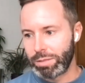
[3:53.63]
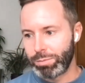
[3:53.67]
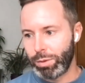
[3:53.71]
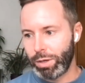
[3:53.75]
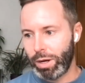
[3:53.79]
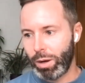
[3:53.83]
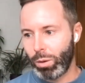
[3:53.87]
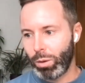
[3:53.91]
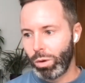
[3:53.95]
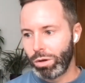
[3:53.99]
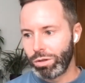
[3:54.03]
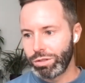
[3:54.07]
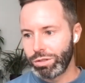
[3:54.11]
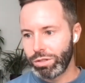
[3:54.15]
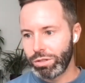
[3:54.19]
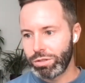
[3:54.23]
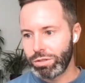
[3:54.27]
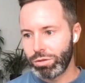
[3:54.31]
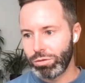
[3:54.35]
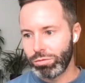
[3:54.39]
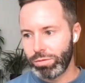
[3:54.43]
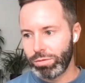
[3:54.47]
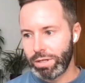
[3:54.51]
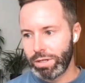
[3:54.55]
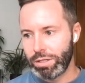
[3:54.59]
But I wanted
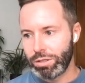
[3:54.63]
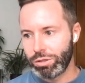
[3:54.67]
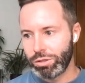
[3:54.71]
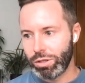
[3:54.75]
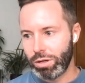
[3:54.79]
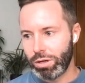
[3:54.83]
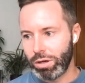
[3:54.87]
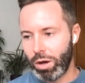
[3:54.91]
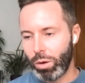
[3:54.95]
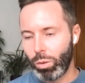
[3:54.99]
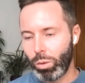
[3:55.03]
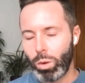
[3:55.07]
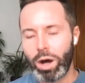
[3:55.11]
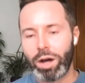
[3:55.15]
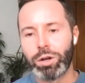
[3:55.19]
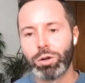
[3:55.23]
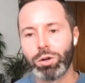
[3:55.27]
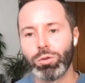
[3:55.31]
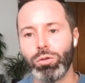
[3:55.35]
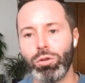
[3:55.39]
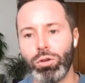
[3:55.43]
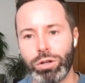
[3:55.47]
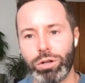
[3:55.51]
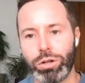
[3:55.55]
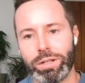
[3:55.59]
to reach a
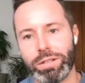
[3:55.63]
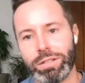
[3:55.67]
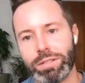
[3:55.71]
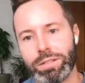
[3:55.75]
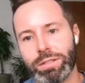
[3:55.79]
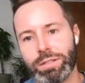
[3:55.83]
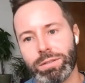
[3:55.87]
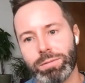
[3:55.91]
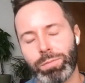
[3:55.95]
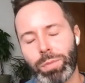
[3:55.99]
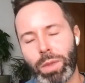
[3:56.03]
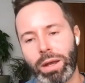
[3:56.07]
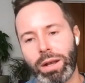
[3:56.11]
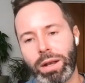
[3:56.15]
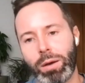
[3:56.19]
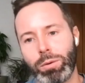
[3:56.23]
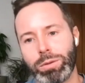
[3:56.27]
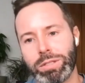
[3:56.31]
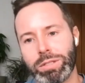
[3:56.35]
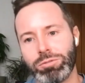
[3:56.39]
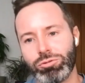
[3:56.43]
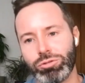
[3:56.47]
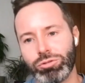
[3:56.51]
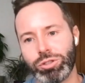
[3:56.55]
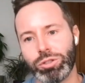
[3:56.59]
wider audience, and I was
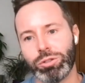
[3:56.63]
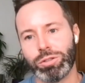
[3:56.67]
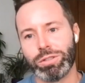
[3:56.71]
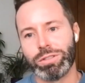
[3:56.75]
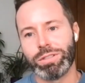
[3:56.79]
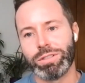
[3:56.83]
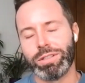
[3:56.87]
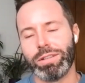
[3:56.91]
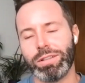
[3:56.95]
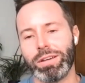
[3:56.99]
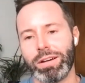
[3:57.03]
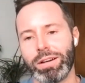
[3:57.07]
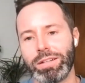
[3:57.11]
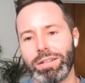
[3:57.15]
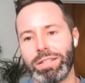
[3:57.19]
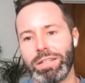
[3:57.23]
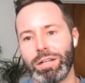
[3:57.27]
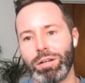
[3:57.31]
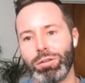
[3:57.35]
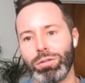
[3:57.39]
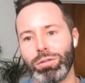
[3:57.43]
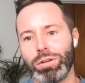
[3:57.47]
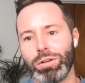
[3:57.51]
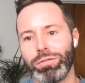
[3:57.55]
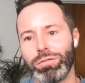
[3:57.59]
introduced to the
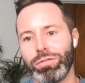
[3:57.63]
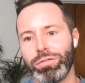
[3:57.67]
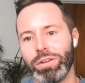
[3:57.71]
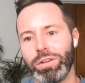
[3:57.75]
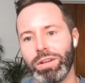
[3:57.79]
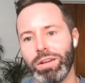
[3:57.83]
idea of